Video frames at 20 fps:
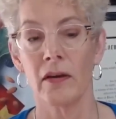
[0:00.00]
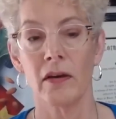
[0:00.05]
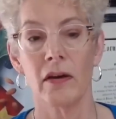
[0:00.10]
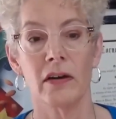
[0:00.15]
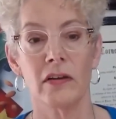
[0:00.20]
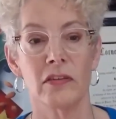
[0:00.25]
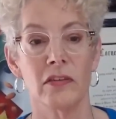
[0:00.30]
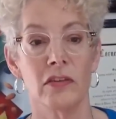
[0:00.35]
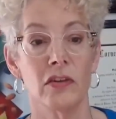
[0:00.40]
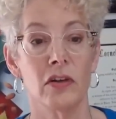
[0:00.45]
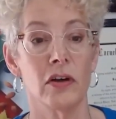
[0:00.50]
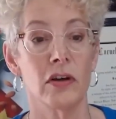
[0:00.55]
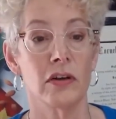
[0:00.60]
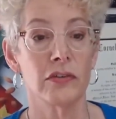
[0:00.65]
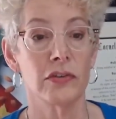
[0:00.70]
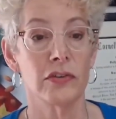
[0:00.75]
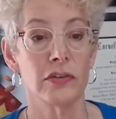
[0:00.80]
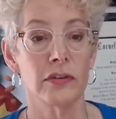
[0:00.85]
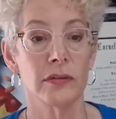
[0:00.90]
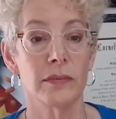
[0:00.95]
cause
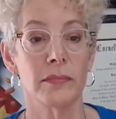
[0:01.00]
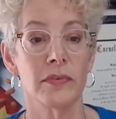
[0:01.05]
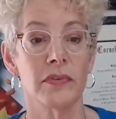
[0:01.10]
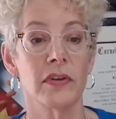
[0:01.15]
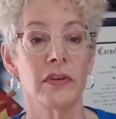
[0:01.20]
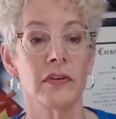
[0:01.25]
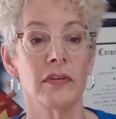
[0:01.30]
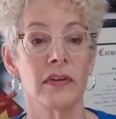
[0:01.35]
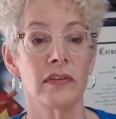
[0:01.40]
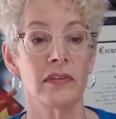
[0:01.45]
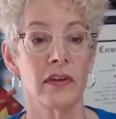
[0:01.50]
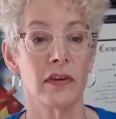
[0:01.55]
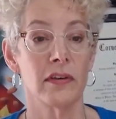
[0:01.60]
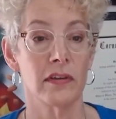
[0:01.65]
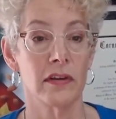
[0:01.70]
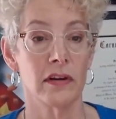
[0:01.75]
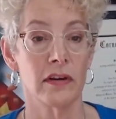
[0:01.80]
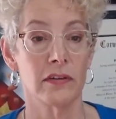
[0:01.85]
long-term serious health